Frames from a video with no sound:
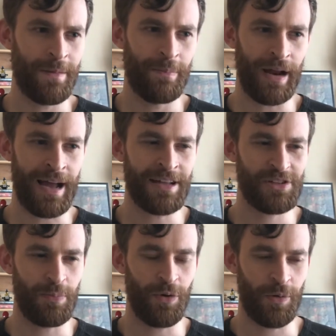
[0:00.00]
But I got
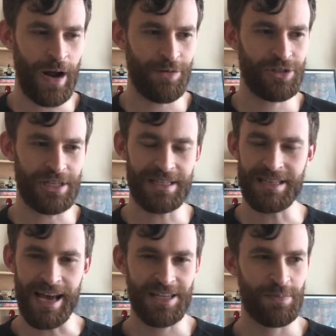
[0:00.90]
to the point where I was just
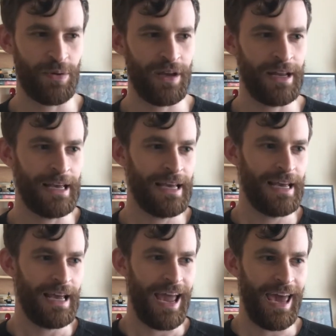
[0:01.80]
desperate,
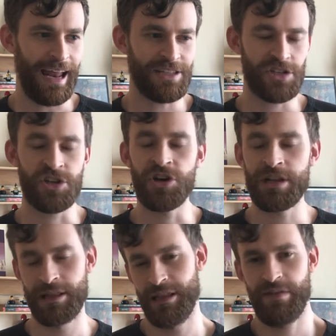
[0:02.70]
and I just
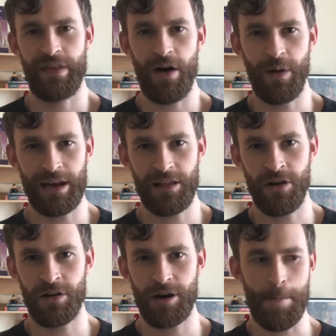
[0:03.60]
couldn't live that way any
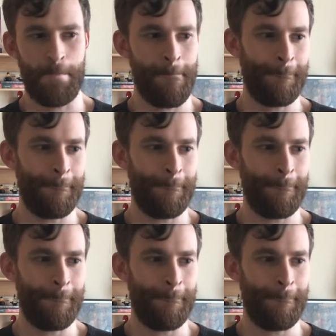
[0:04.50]
longer.